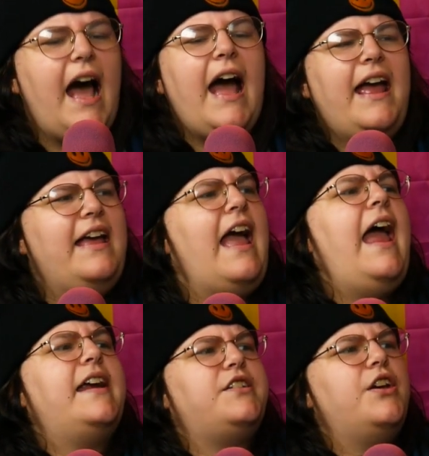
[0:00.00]
I
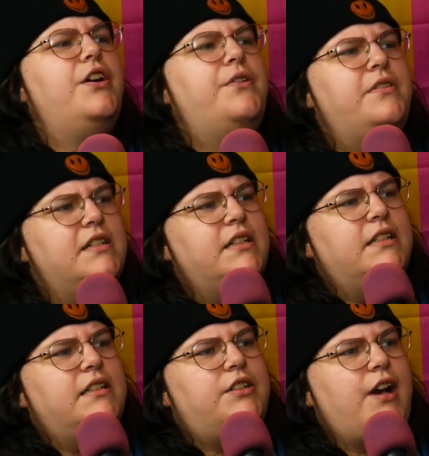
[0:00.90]
hate you,
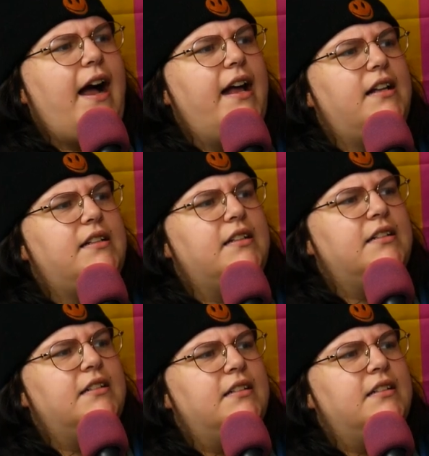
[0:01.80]
child.